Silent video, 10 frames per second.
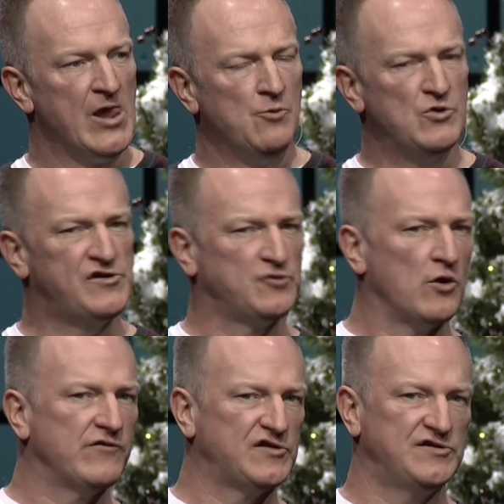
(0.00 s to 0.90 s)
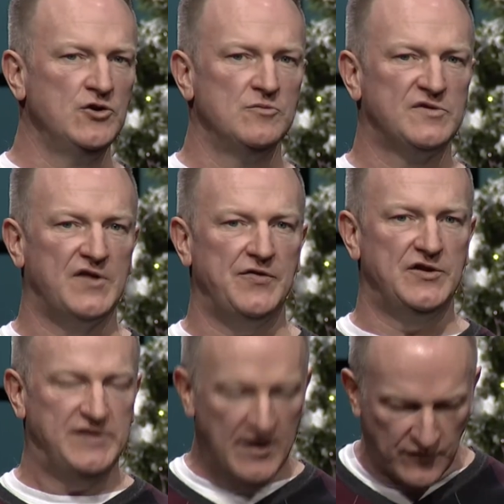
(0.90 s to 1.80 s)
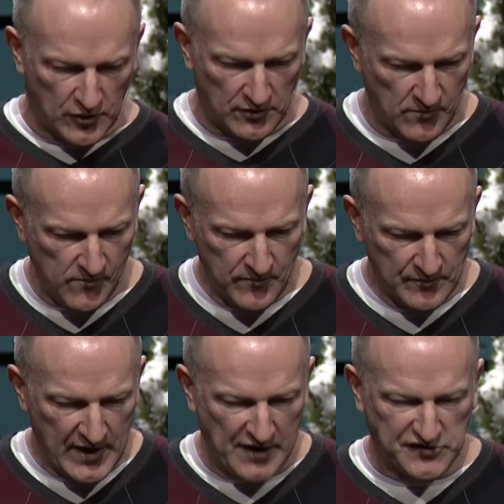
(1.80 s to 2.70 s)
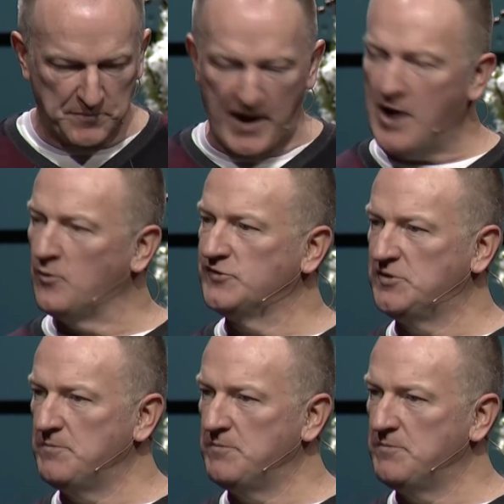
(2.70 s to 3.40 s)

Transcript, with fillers: which sort of assumes that the devil has the power to